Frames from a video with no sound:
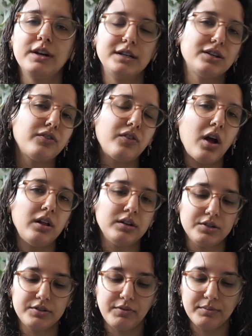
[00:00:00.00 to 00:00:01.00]
range of
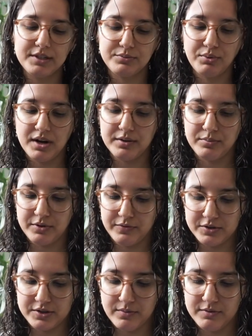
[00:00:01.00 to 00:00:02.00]
colors from this brand, but
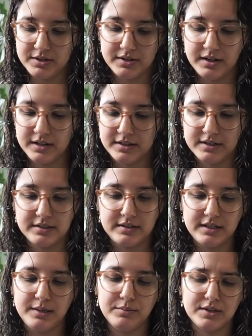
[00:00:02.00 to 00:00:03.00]
for some reason like this
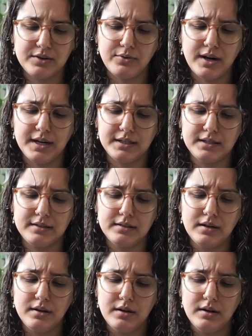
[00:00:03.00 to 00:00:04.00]
seems quite
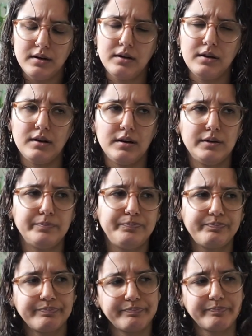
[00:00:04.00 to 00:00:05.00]

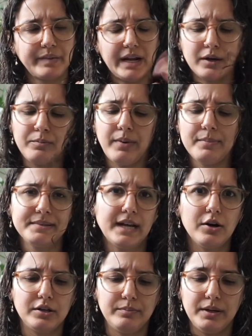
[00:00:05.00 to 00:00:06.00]
like it pops
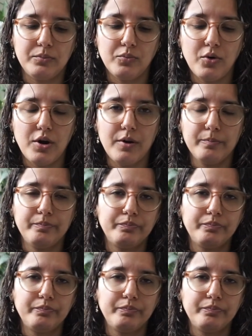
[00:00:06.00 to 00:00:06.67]
out a bit more.